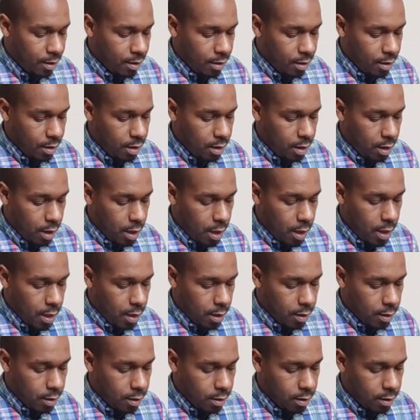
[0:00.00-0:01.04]
All right.
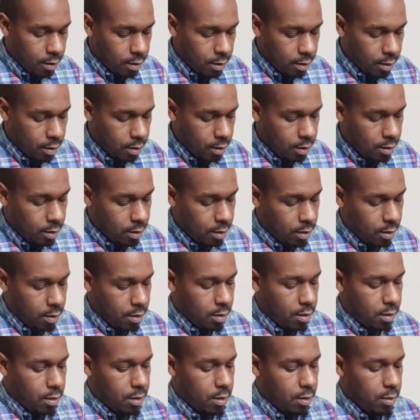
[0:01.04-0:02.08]

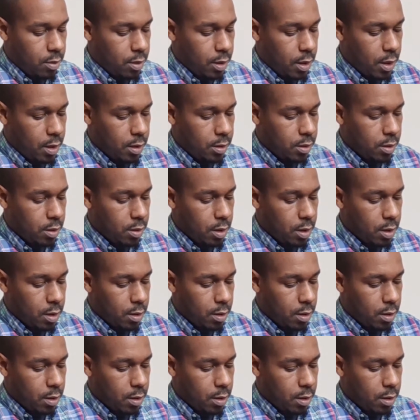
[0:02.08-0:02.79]
Okay, so yeah.